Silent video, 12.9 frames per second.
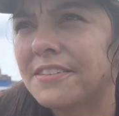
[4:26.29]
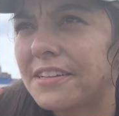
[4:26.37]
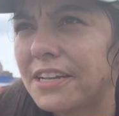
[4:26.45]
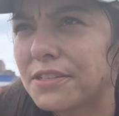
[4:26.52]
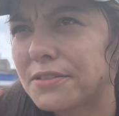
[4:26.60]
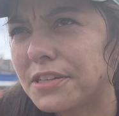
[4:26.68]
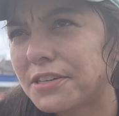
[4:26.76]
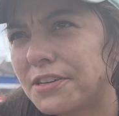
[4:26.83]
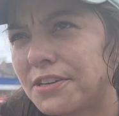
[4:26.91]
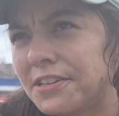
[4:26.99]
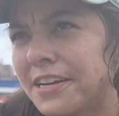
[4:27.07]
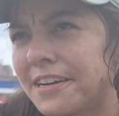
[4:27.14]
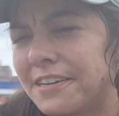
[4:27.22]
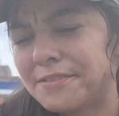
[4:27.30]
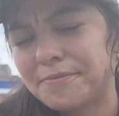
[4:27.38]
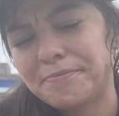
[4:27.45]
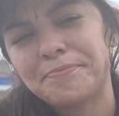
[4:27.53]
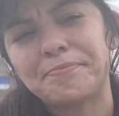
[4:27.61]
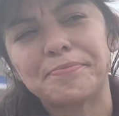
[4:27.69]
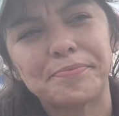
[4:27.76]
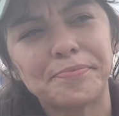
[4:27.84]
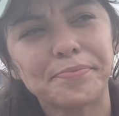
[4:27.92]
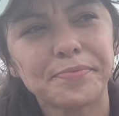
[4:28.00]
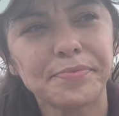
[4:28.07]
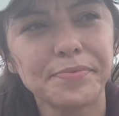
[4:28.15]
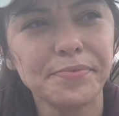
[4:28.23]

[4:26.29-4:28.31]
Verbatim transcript: That's what they call that. Okay.